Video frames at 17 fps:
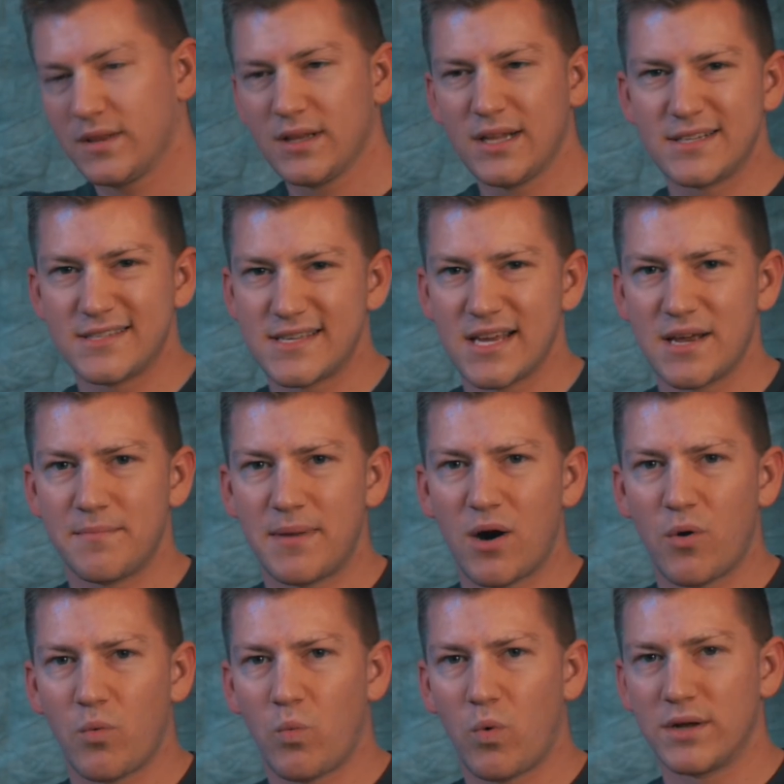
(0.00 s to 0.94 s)
Let's say
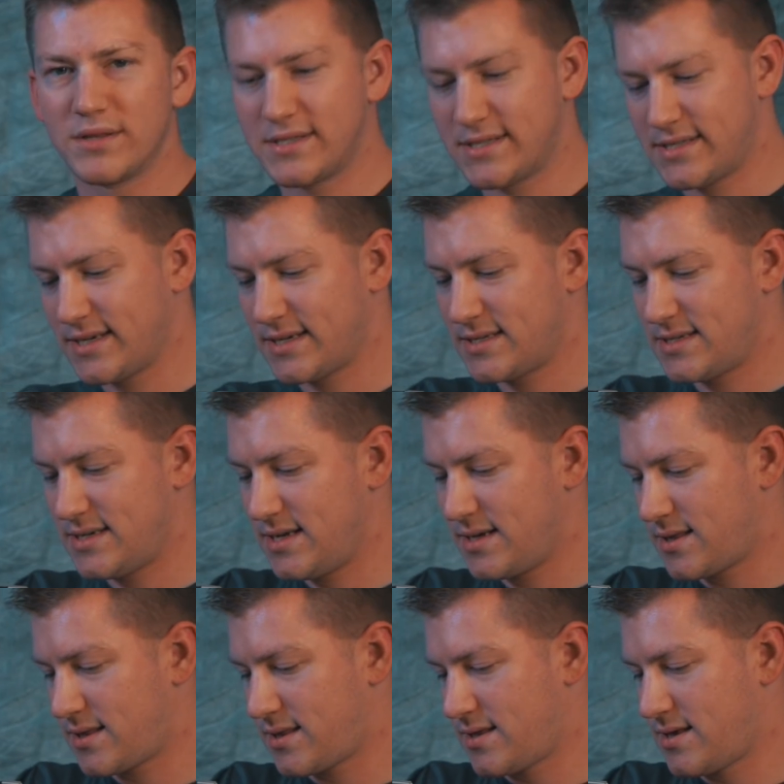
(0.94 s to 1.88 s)
about
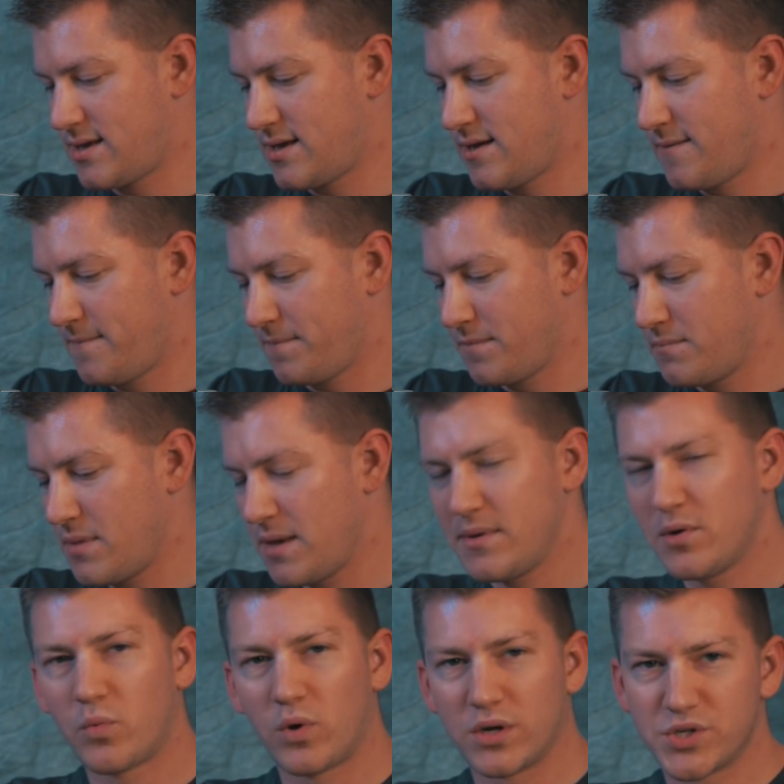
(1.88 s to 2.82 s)
1/60th,
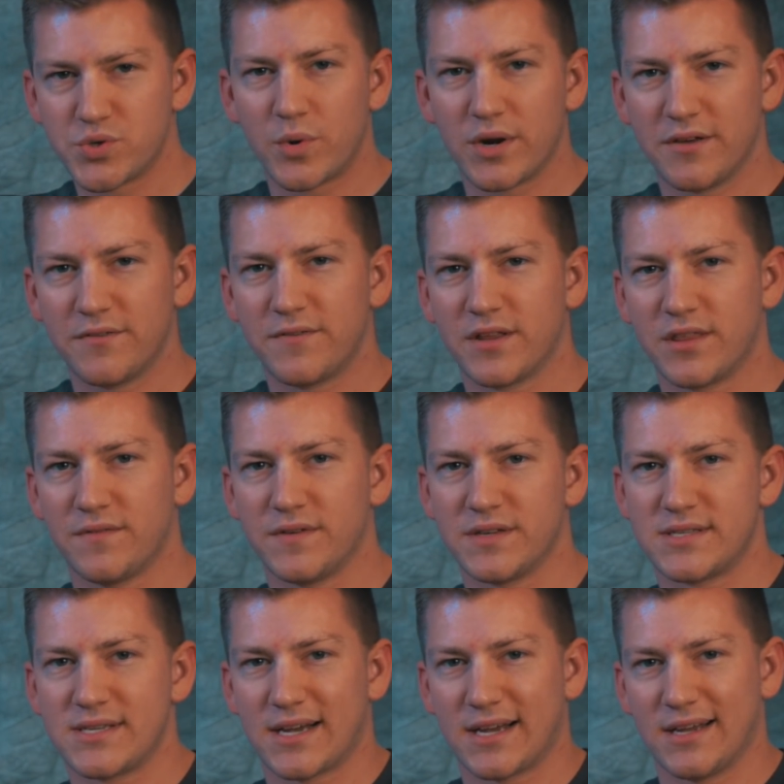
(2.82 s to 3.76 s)
maybe 1/25th of
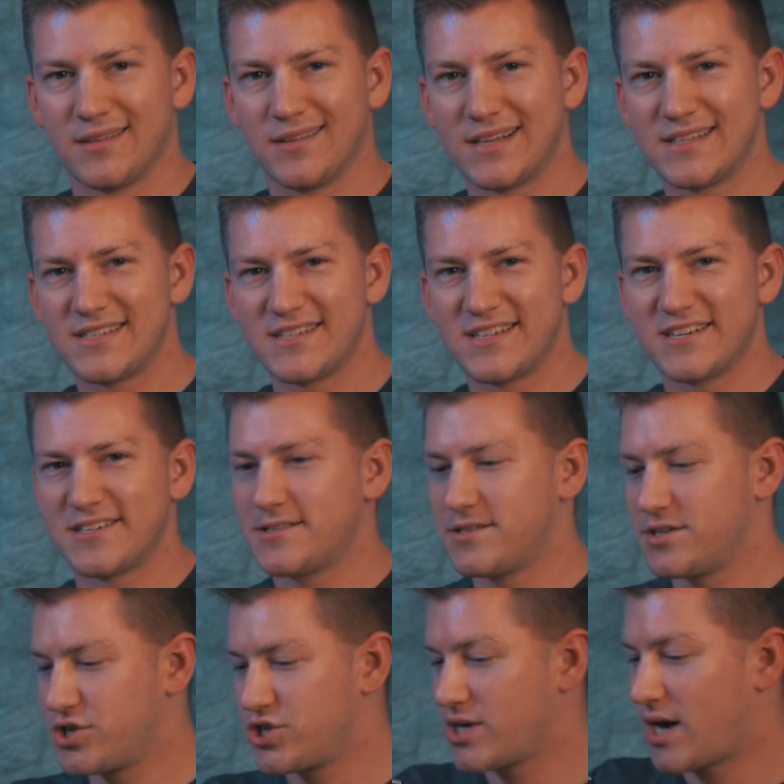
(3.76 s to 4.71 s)
a second. Let's
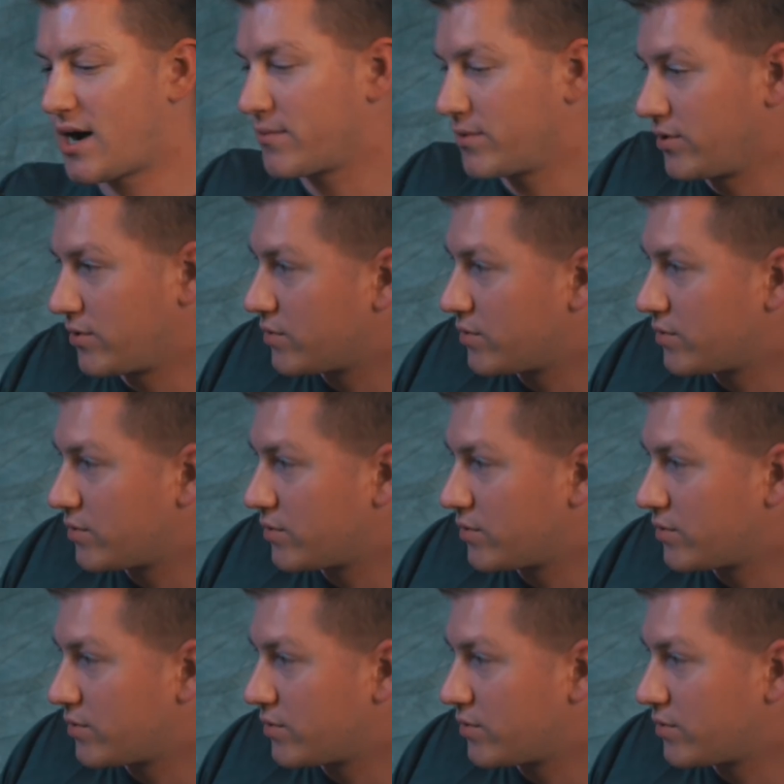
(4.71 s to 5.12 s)
test this shot real